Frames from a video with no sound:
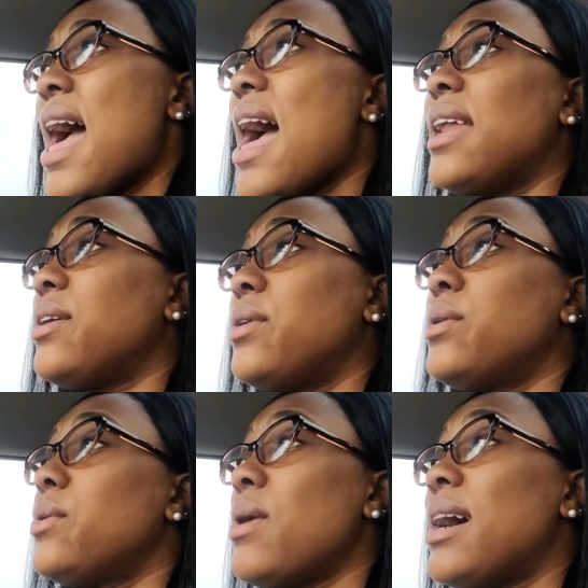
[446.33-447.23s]
I
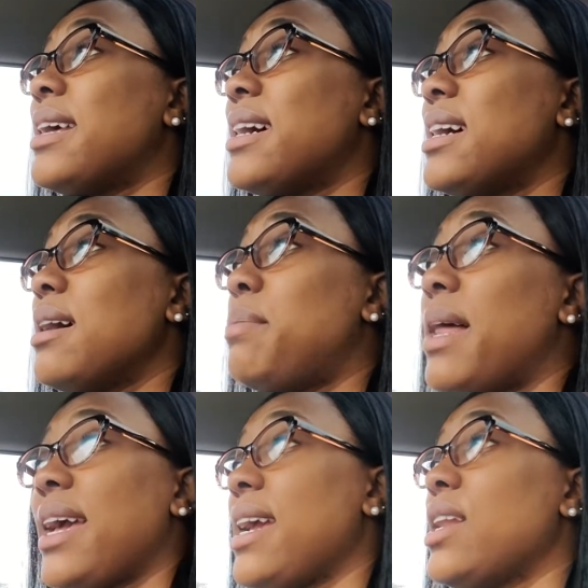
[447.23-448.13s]
don't wanna
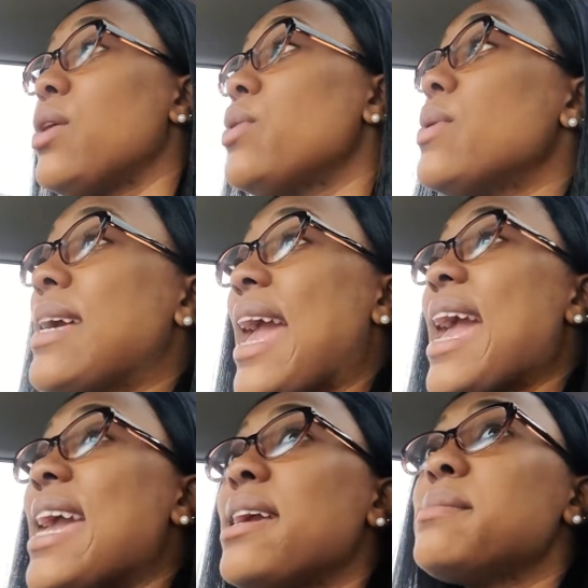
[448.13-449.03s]
play no
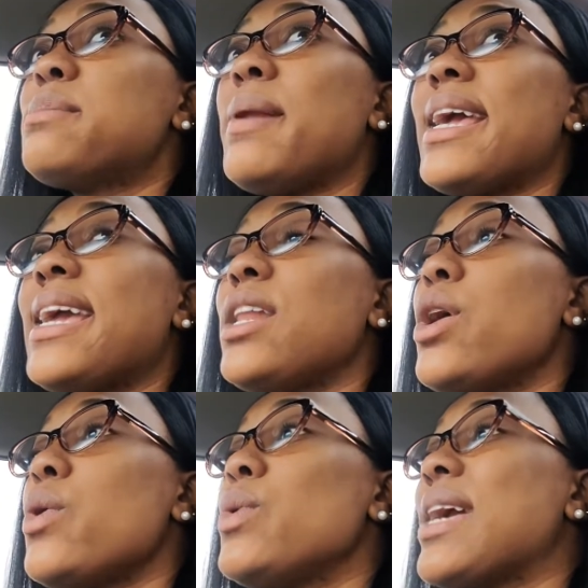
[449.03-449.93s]
games. Play
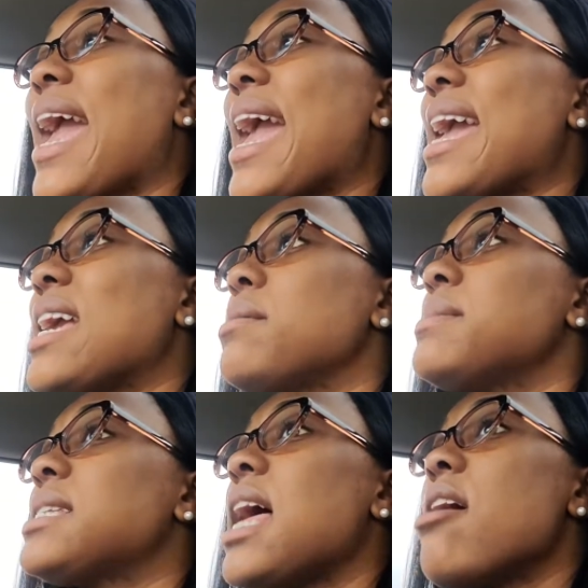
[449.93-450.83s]
no
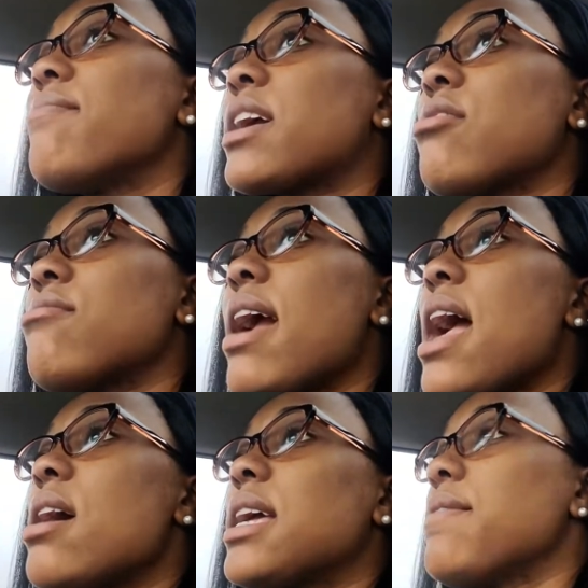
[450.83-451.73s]
games.
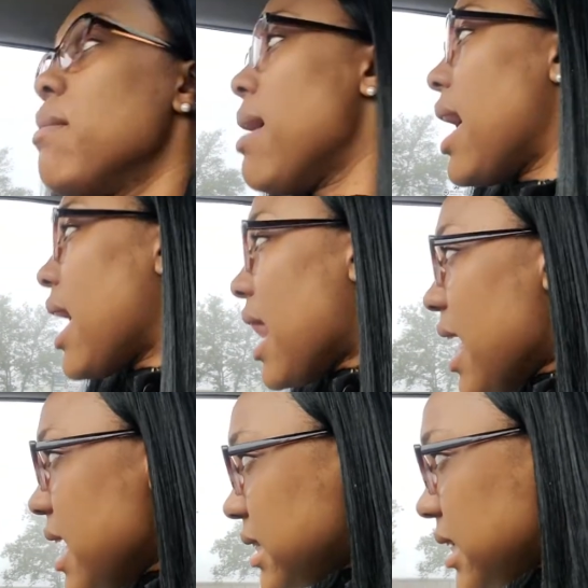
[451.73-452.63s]
Around, get my
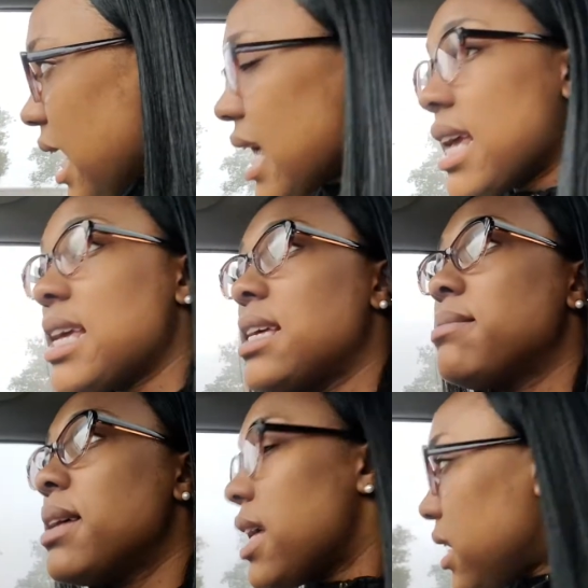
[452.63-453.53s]
last
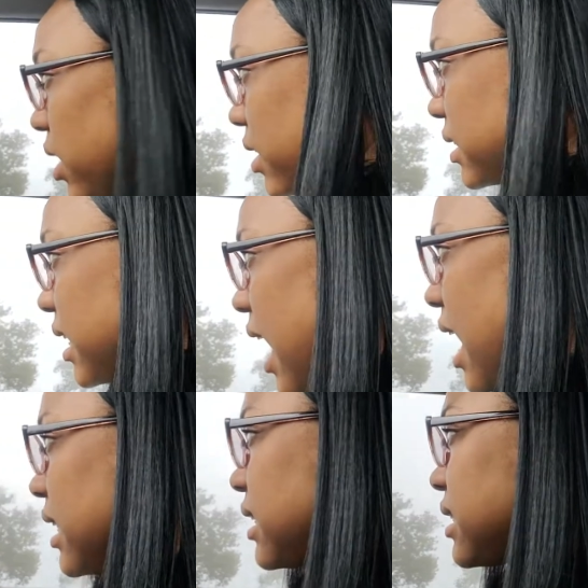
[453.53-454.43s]
name. Are you
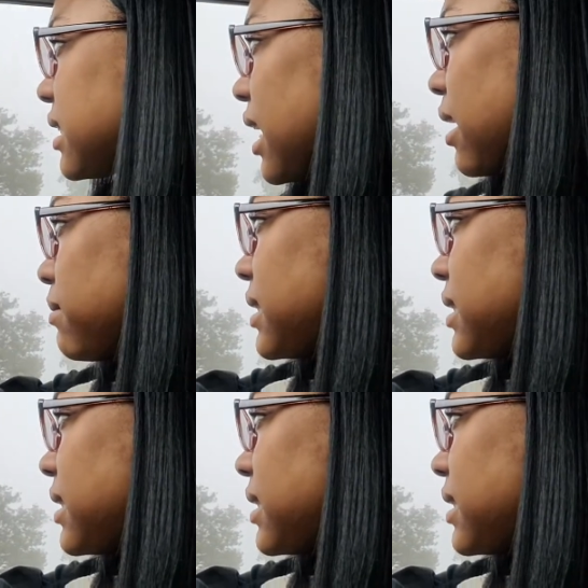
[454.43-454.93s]
tired of the same